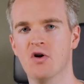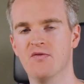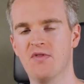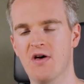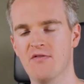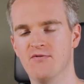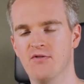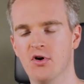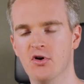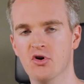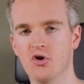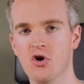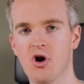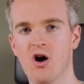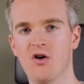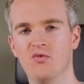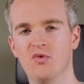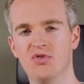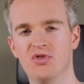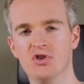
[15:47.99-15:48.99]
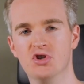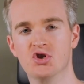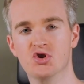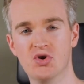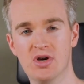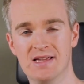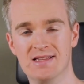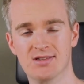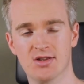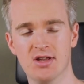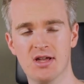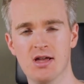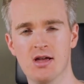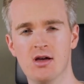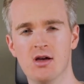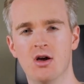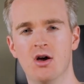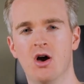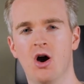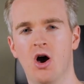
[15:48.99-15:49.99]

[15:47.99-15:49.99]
of that photograph with the trees on it.